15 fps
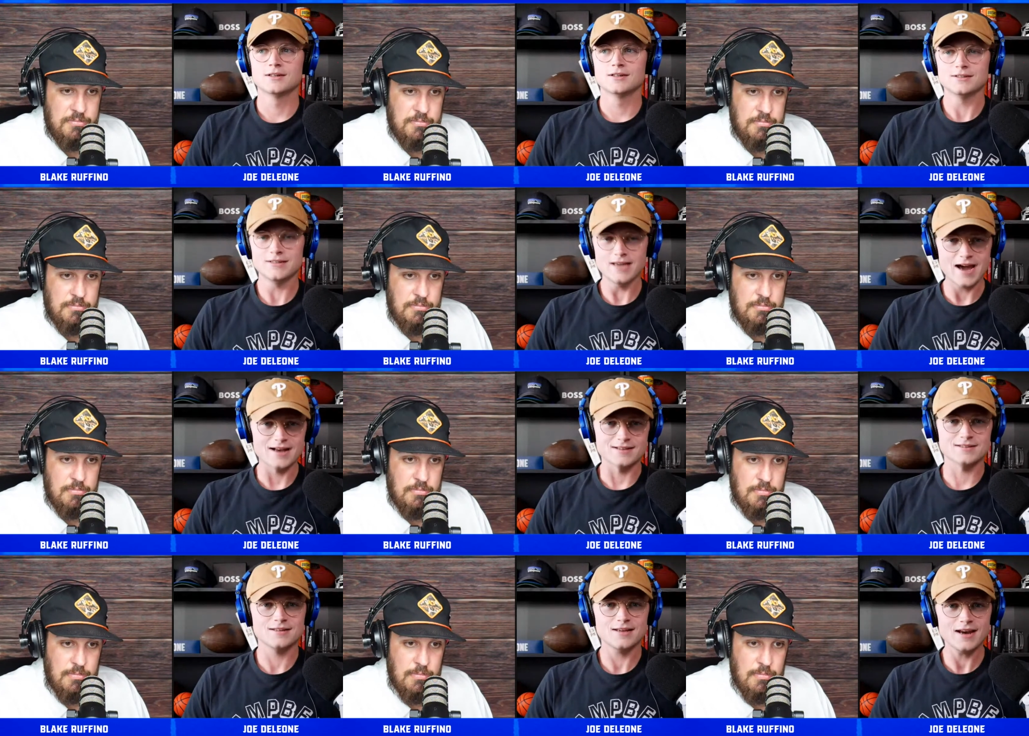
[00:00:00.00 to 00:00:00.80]

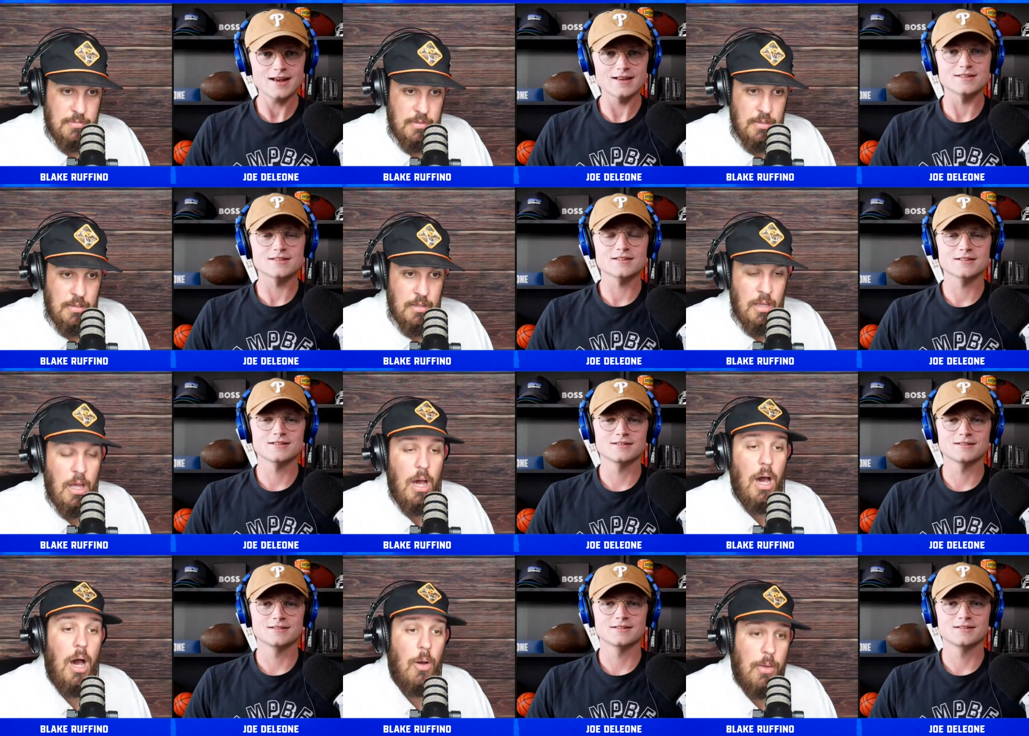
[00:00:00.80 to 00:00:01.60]
Speaker 1: Yes, it is.
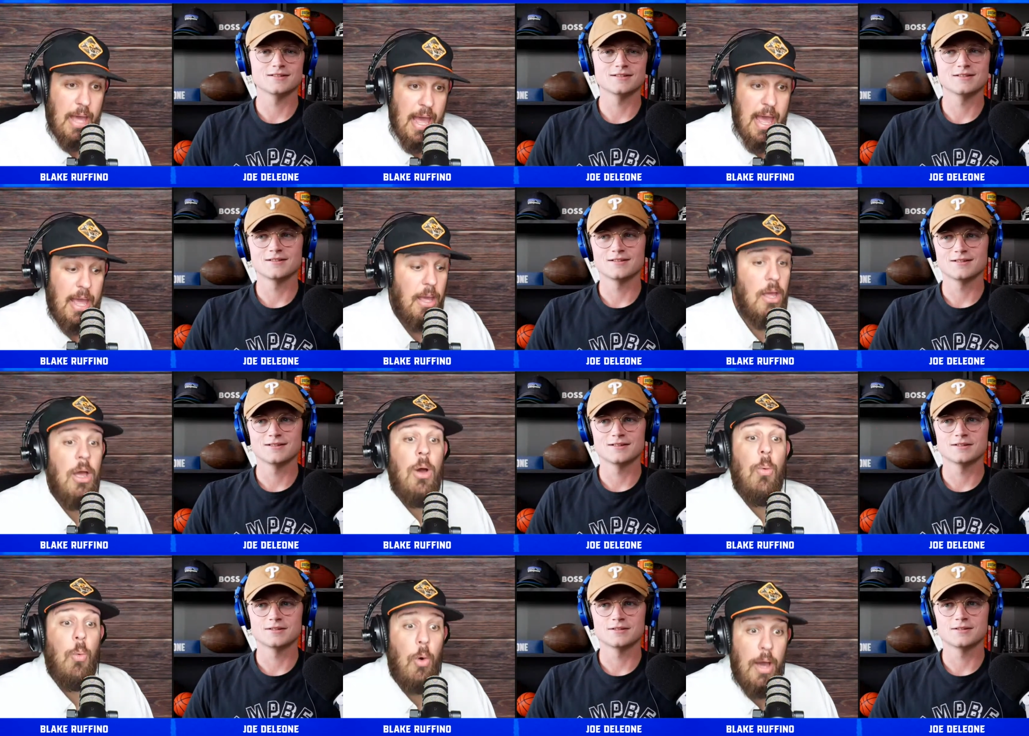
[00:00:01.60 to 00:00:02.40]
Okay.
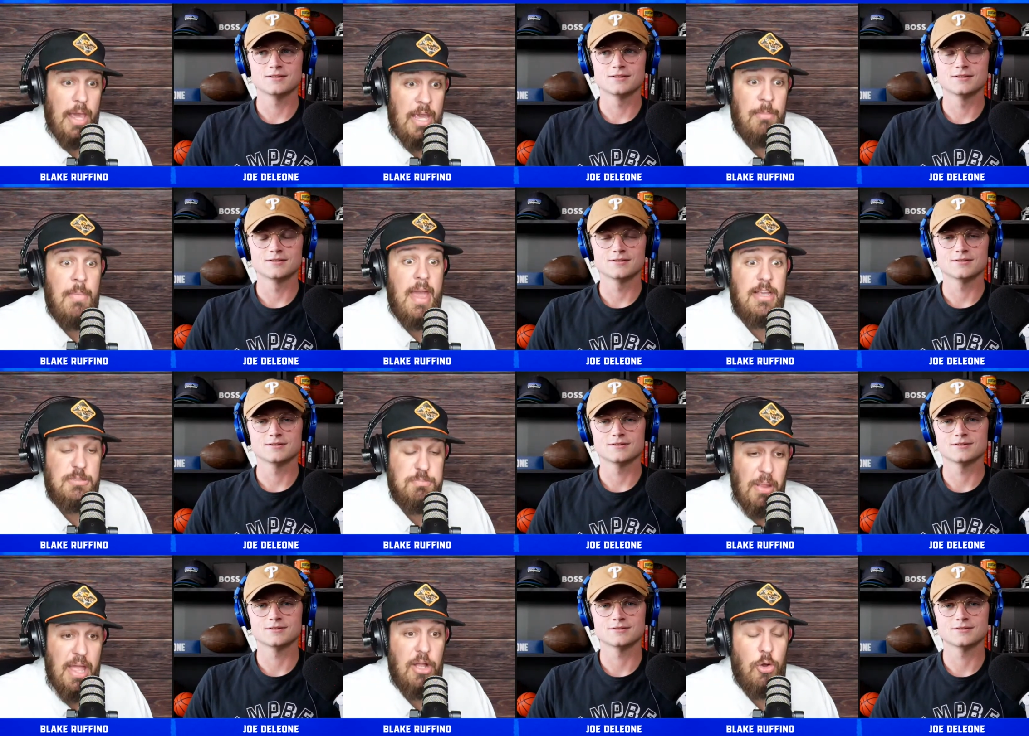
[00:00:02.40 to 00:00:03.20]
Well, he makes
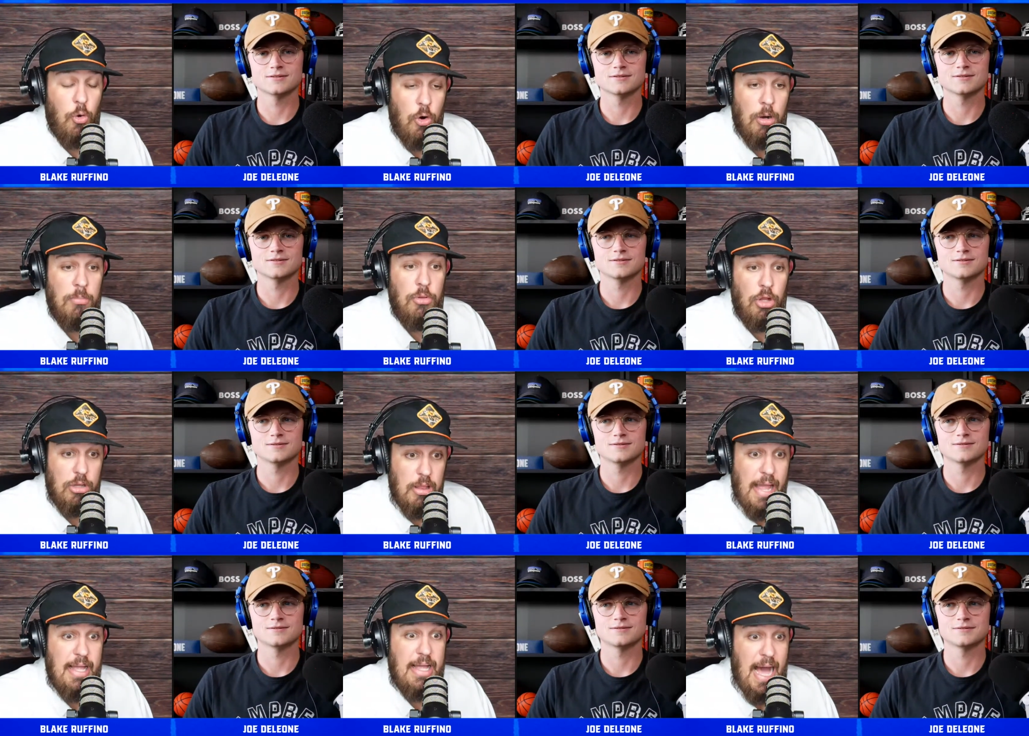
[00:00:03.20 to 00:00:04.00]
Blake Corum look
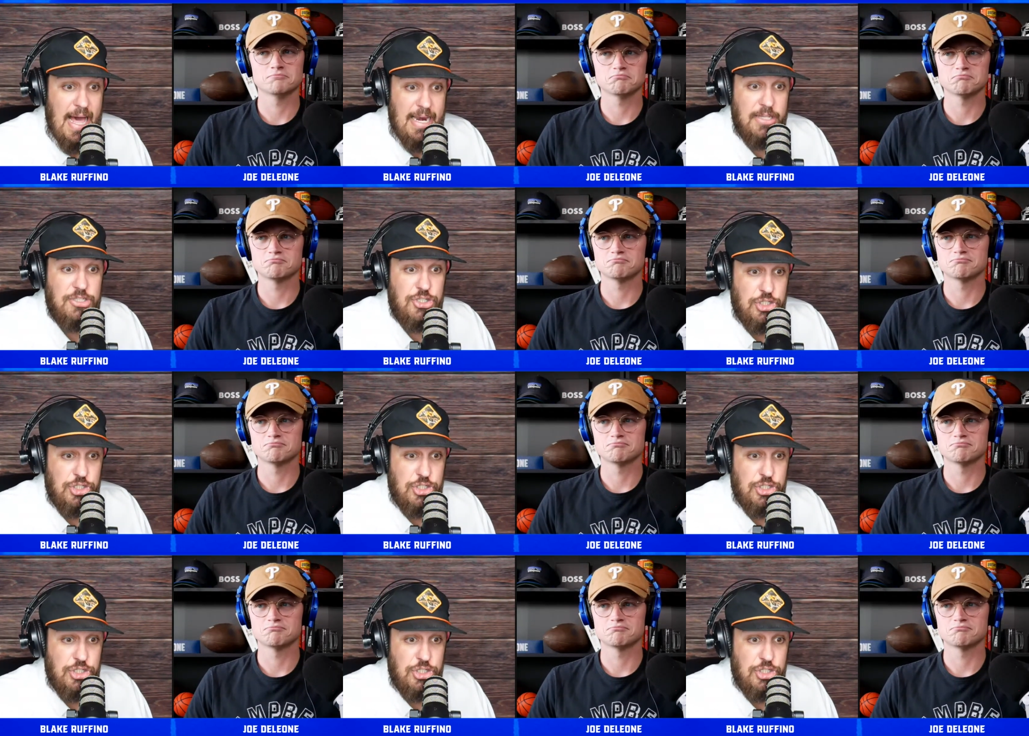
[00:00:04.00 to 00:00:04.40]
like cottage